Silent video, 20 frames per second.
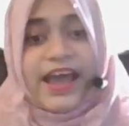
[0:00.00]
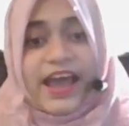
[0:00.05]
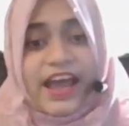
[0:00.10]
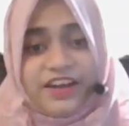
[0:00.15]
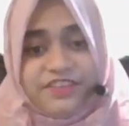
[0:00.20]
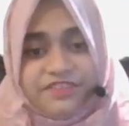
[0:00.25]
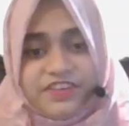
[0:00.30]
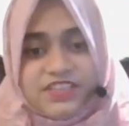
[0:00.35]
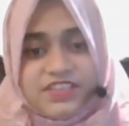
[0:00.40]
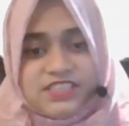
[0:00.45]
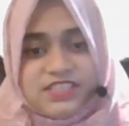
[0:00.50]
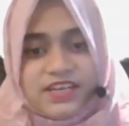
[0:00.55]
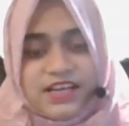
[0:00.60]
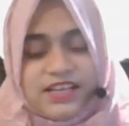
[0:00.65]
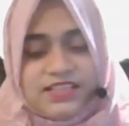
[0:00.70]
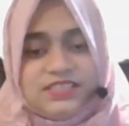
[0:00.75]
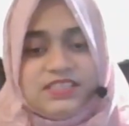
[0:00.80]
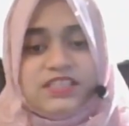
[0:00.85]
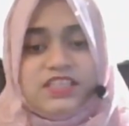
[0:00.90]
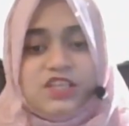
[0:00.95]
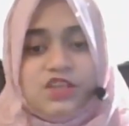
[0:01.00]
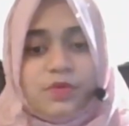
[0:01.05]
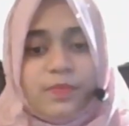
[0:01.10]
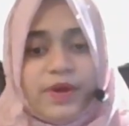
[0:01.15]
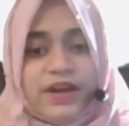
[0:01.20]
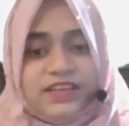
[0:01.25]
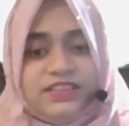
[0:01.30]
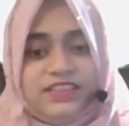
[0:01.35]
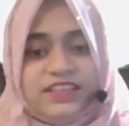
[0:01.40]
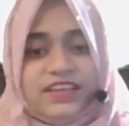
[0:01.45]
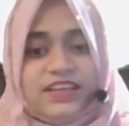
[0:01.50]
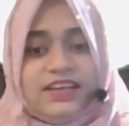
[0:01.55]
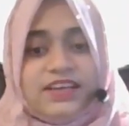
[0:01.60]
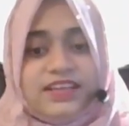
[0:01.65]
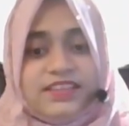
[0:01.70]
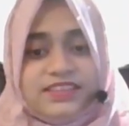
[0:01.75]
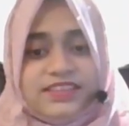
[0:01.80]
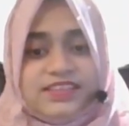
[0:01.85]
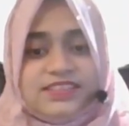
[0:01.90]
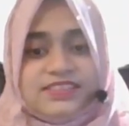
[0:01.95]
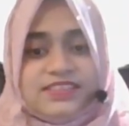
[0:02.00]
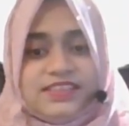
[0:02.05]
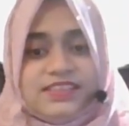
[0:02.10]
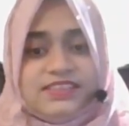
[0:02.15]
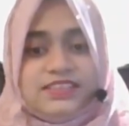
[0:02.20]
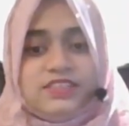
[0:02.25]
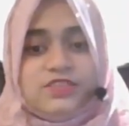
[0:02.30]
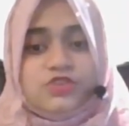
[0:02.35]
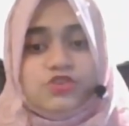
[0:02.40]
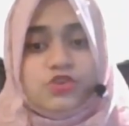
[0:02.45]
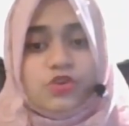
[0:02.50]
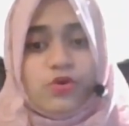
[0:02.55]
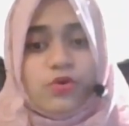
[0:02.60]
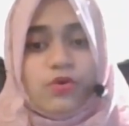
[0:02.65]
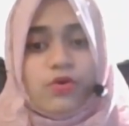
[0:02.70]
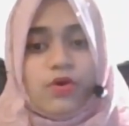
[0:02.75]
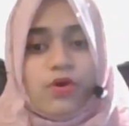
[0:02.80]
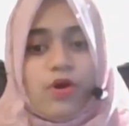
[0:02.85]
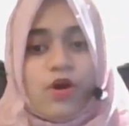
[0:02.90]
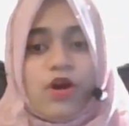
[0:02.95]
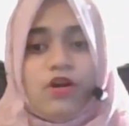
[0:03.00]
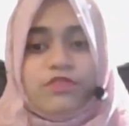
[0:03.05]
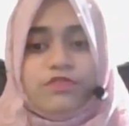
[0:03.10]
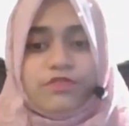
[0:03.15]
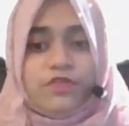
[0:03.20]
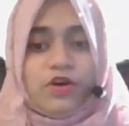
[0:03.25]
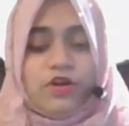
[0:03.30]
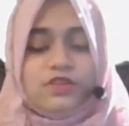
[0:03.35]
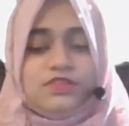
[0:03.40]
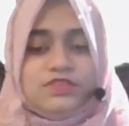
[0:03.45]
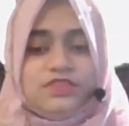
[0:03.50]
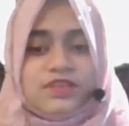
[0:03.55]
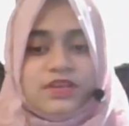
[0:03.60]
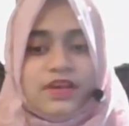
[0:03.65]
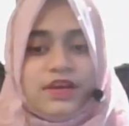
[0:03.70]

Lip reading: At first glance, you might think this is true or false,